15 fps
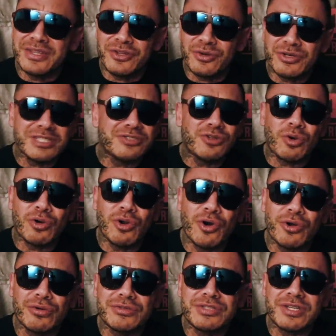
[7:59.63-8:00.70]
there is no
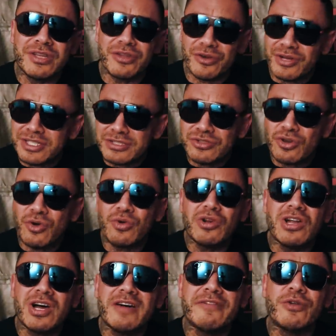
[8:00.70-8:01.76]
loyalty, there is no
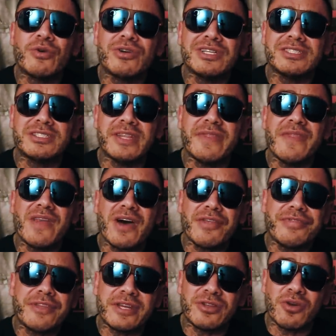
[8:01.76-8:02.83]
love, there is
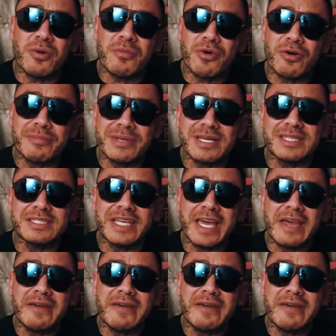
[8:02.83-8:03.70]
nothing no more because